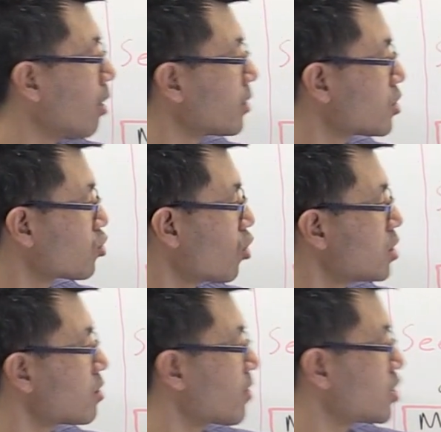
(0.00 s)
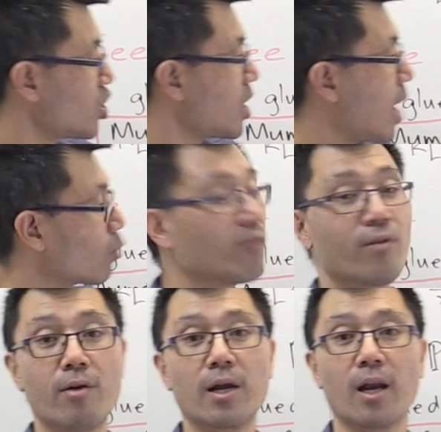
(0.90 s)
on this choice of the G
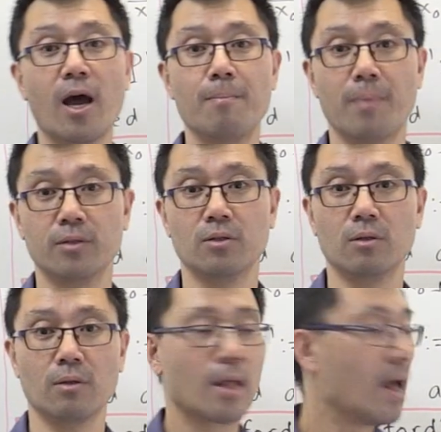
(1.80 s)
equivariant line bundle.